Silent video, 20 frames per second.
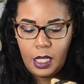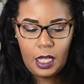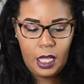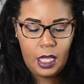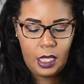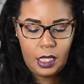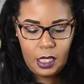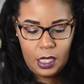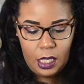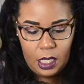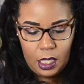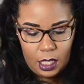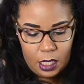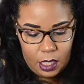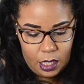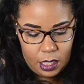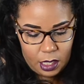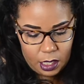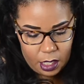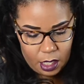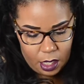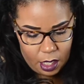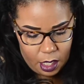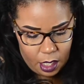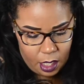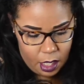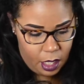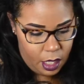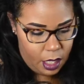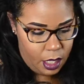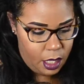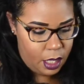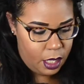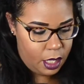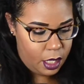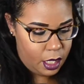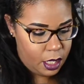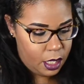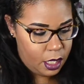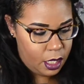It is
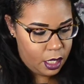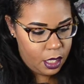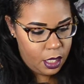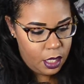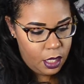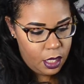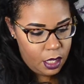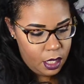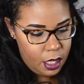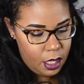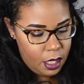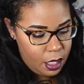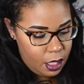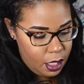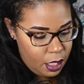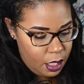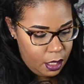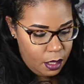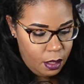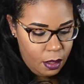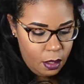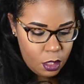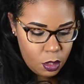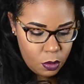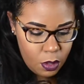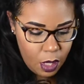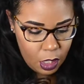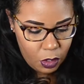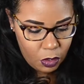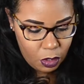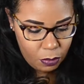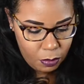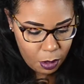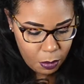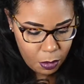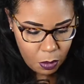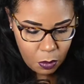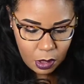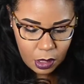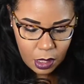the, I'm trying to
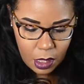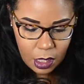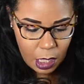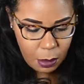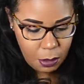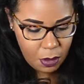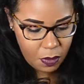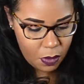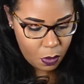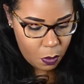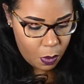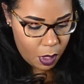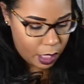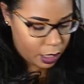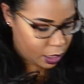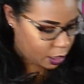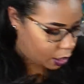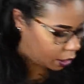remember what the name of the watch